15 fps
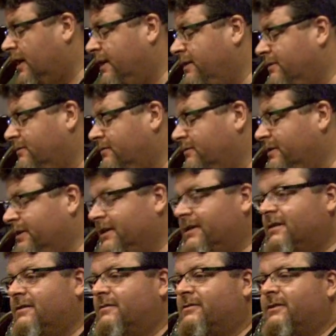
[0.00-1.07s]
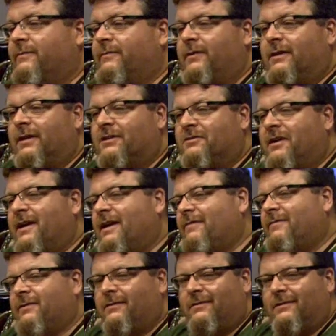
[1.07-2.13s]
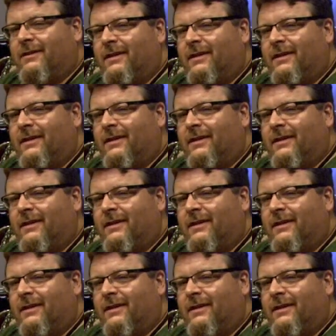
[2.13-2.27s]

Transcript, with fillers: I don't really know Jiffy DOS. So I haven't.